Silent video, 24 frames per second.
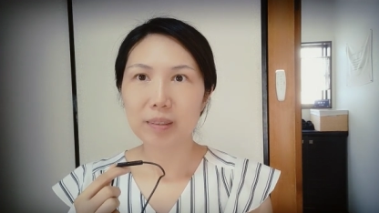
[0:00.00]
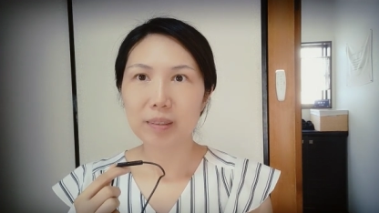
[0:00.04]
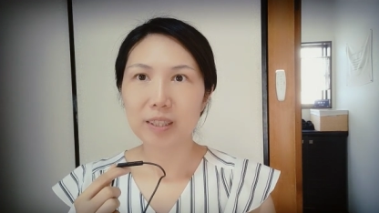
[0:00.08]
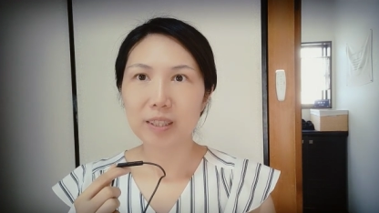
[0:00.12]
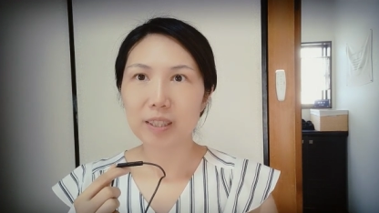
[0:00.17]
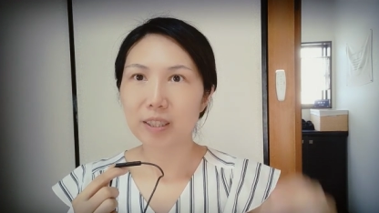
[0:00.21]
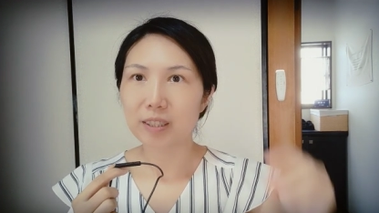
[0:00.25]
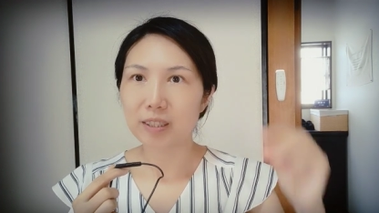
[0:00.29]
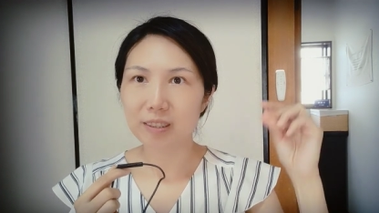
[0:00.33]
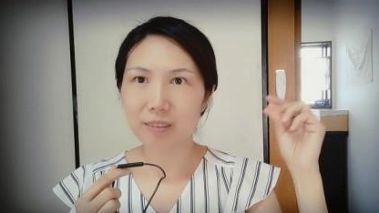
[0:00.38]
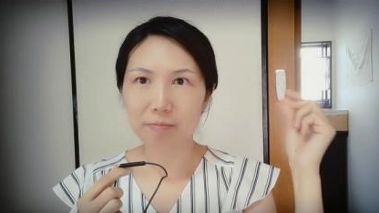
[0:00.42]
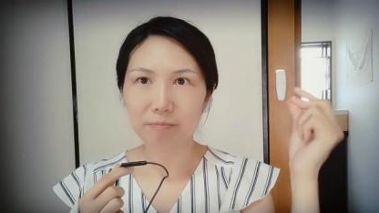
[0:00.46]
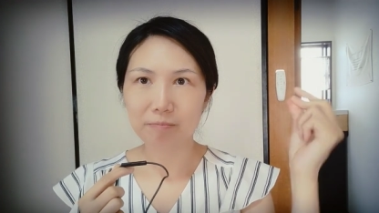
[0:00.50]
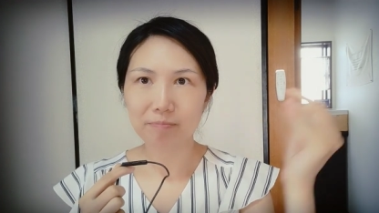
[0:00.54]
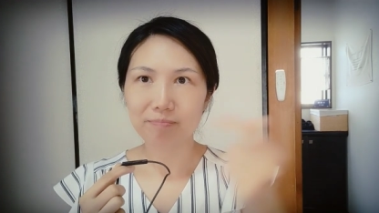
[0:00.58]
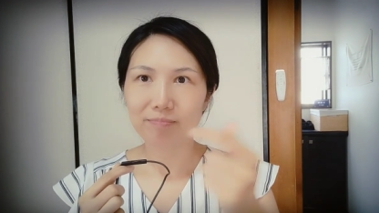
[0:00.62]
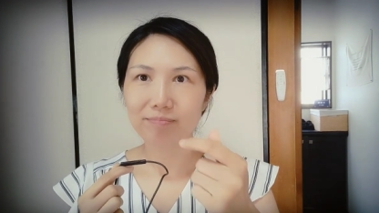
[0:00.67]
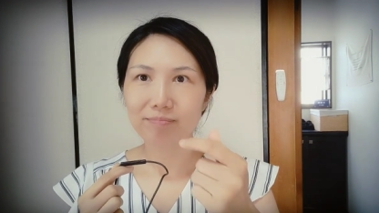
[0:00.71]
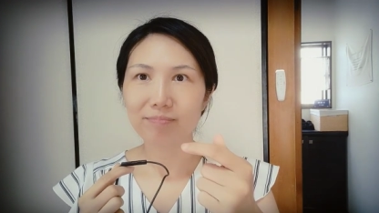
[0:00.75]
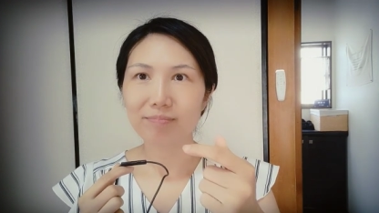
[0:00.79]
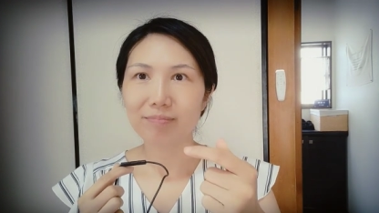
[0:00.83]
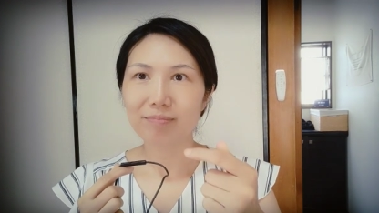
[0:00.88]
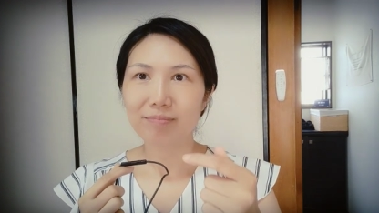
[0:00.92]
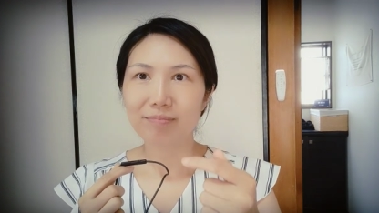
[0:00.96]
just
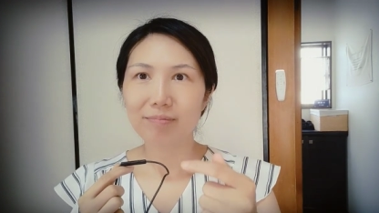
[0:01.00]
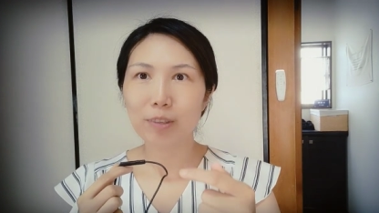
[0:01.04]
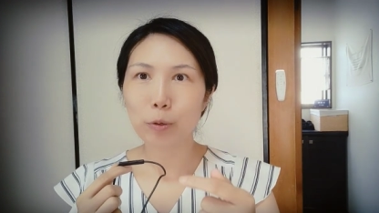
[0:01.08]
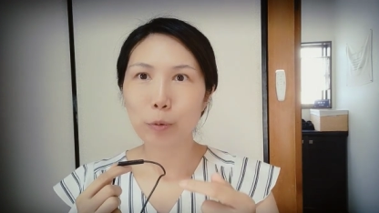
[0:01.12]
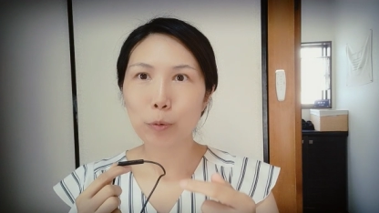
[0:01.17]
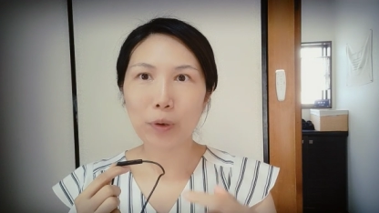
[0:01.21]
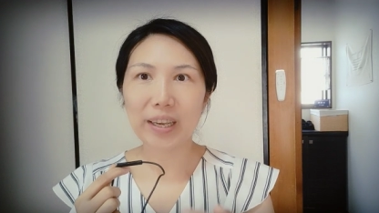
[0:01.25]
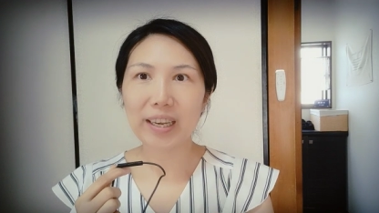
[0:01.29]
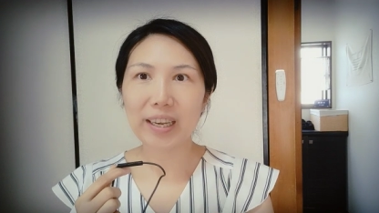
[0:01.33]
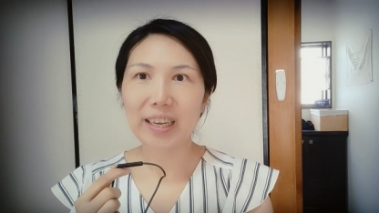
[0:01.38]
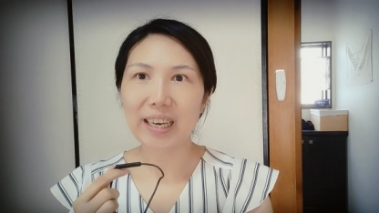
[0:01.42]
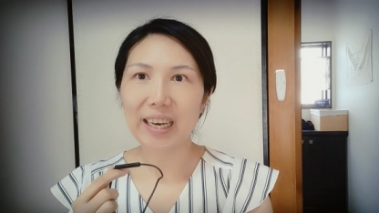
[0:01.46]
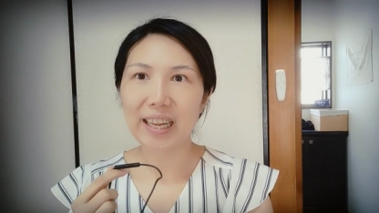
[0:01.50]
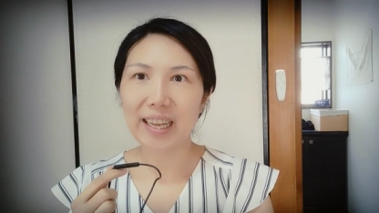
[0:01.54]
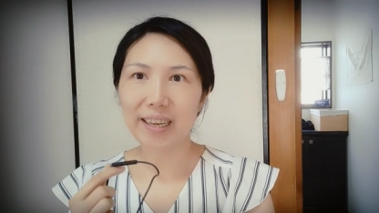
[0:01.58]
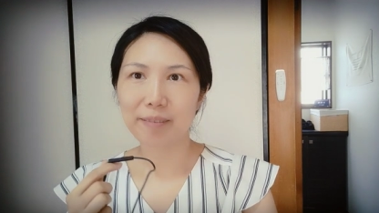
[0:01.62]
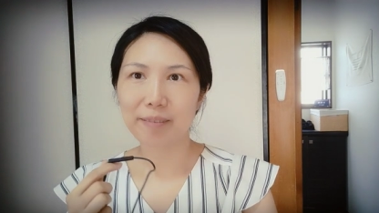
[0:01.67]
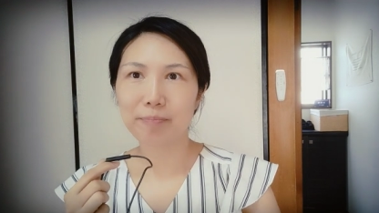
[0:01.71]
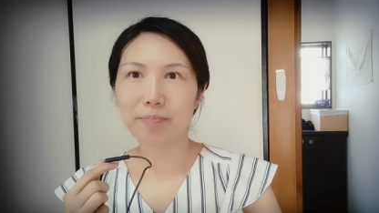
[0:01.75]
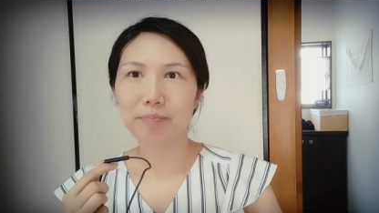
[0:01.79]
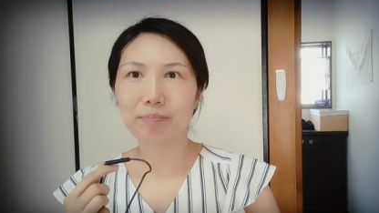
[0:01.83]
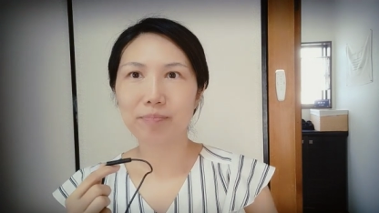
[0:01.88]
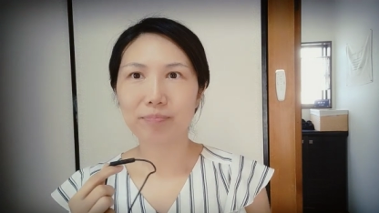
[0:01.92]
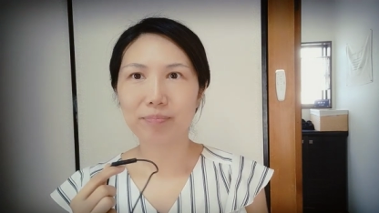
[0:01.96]
quickly.
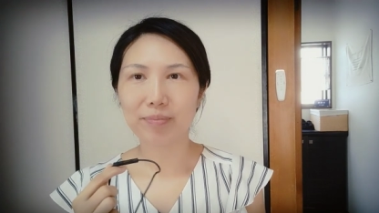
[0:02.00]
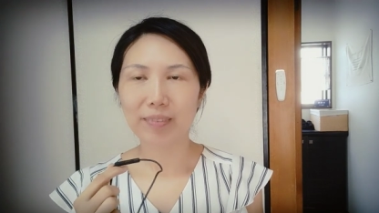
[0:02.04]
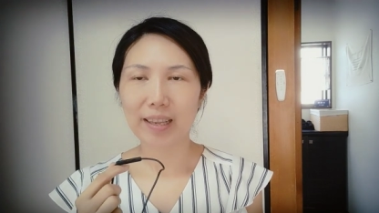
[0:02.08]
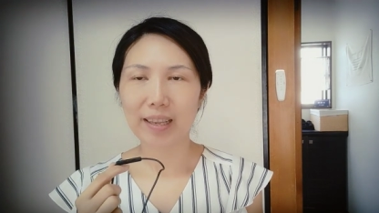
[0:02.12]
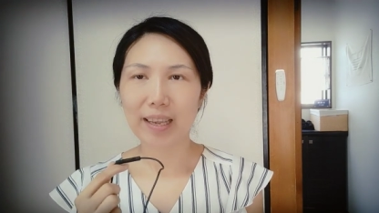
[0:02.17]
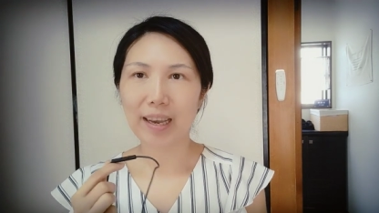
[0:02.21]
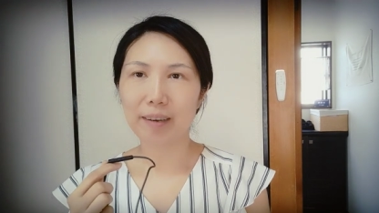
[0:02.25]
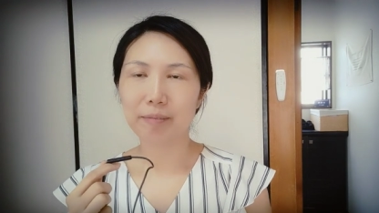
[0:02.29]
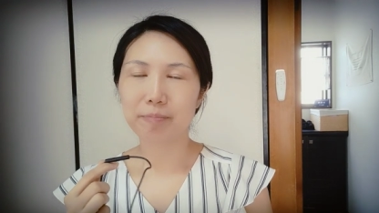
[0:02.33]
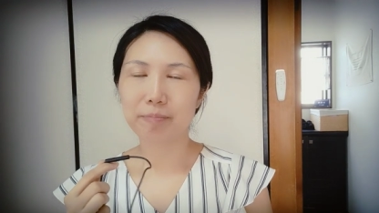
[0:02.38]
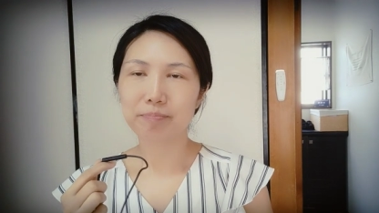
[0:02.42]
Yeah.